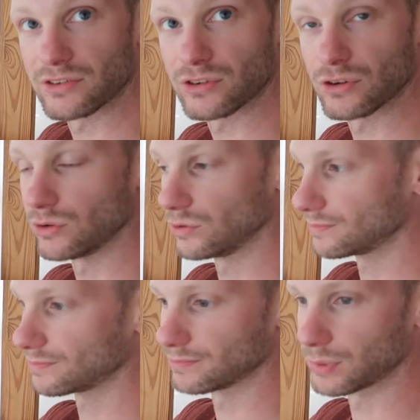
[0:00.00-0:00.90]
to
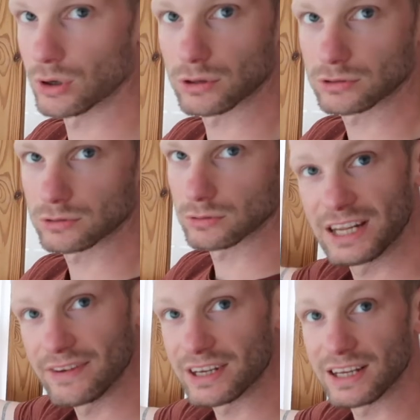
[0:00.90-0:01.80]
books,
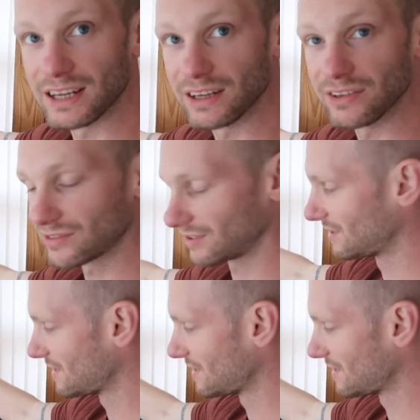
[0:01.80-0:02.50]
DVDs,